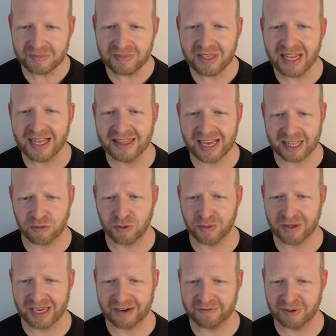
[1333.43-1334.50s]
And that's what we
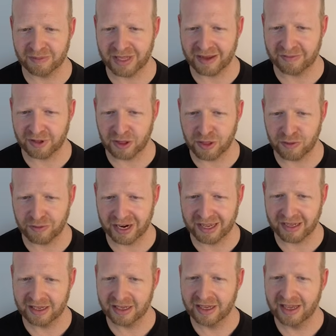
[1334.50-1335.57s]
get from level
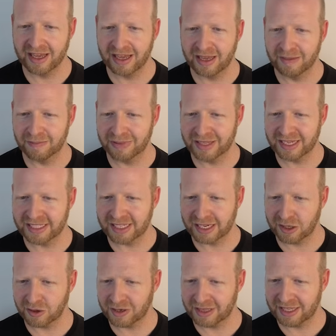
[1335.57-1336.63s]
3. Please
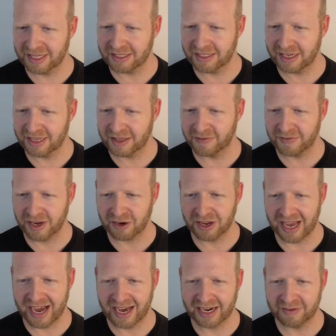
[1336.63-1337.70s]
ignore this. It's very
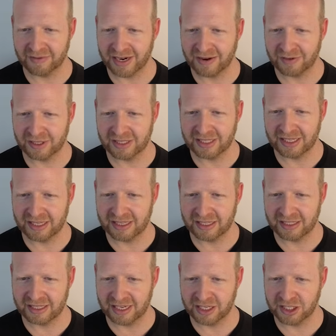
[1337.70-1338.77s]
odd. I've never seen
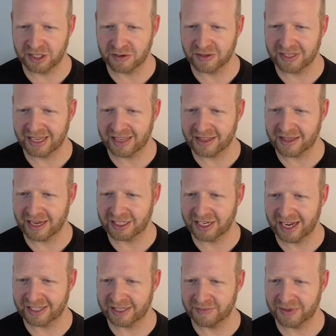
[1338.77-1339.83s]
these issues inside
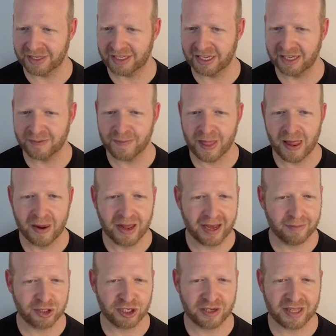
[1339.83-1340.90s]
ChatGPT. I'm
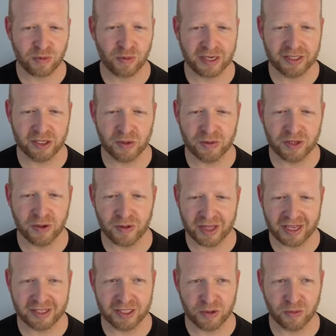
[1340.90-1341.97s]
sure that when you use
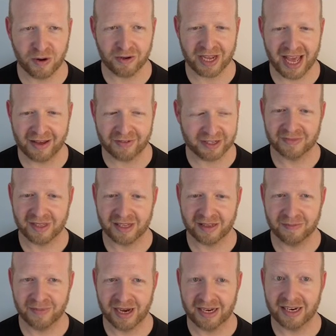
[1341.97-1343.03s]
it, you won't have it.
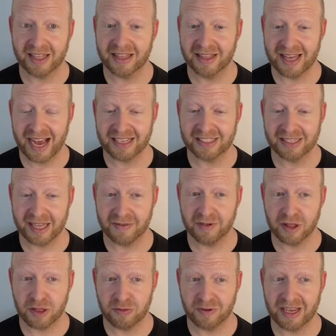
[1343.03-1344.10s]
But that's level
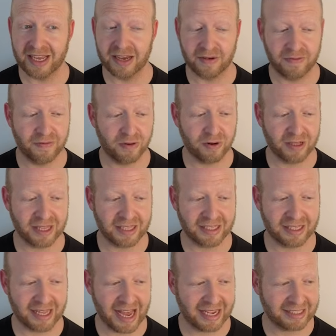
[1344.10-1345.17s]
3 for this
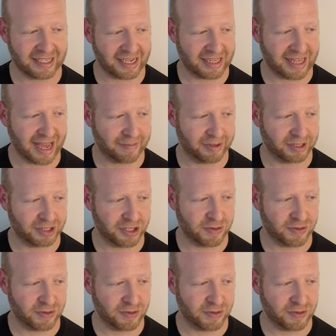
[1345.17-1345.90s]
last example use